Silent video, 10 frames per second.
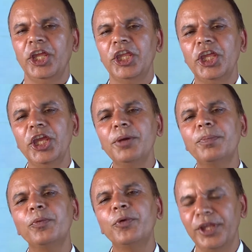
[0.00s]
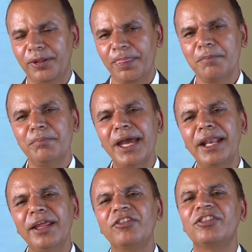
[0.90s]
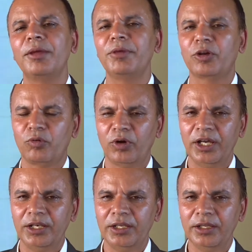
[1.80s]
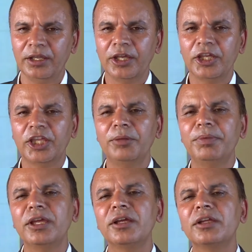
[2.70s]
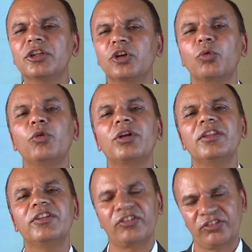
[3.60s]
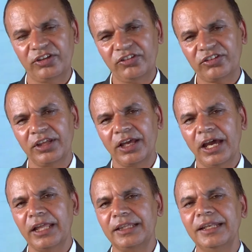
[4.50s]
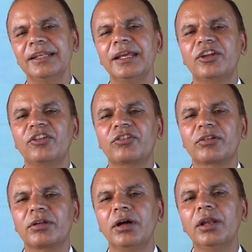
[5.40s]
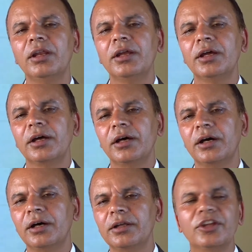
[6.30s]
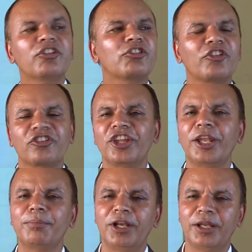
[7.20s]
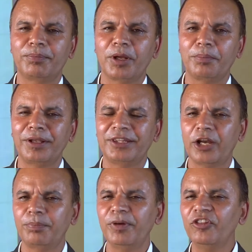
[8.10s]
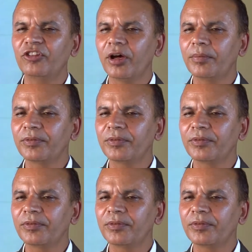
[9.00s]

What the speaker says: If we manage them equally, giving the total justice, and then it is called the sustainable development, that preserves,